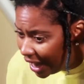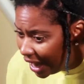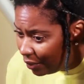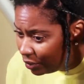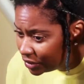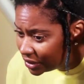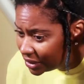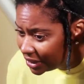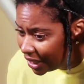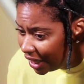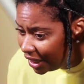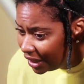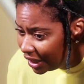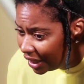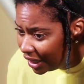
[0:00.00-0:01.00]
I will
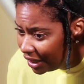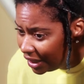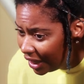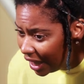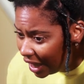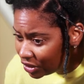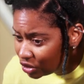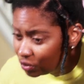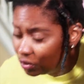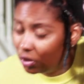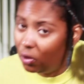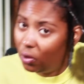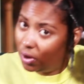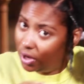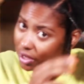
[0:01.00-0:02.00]
say that in the
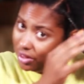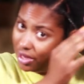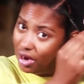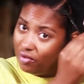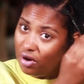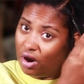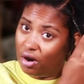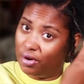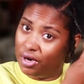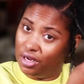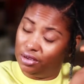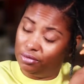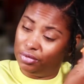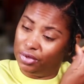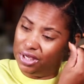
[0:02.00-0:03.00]
actual coil that I've already
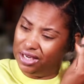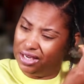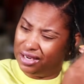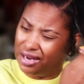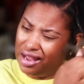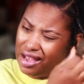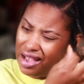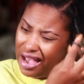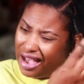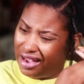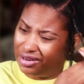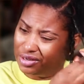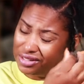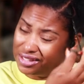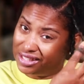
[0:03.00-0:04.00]
completed,
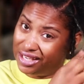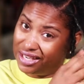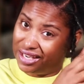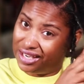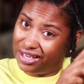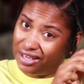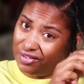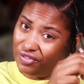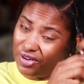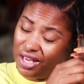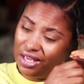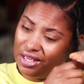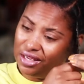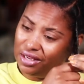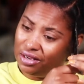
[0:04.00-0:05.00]
I don't see any
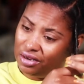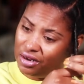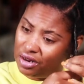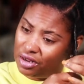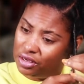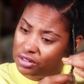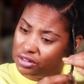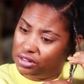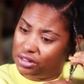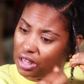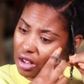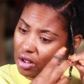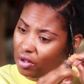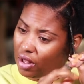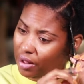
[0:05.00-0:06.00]
flaking.
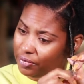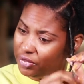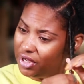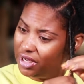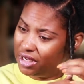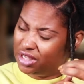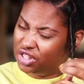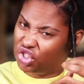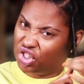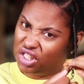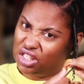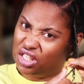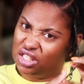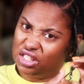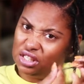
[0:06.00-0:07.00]
So I'm thinking it's
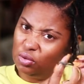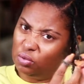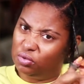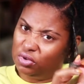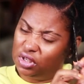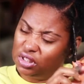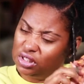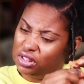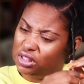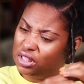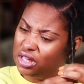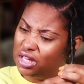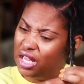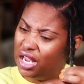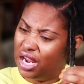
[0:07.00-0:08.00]
just because
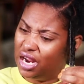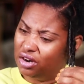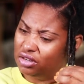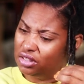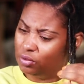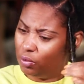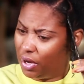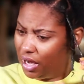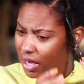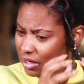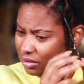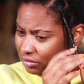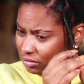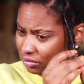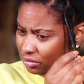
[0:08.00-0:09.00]
the hair is
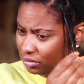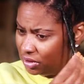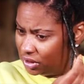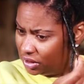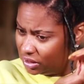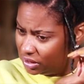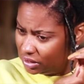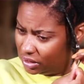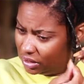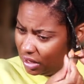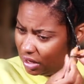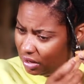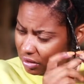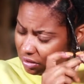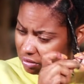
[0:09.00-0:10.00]
wet and just
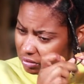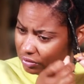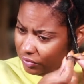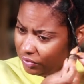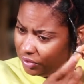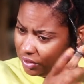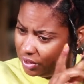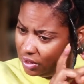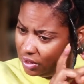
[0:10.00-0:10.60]
the whole,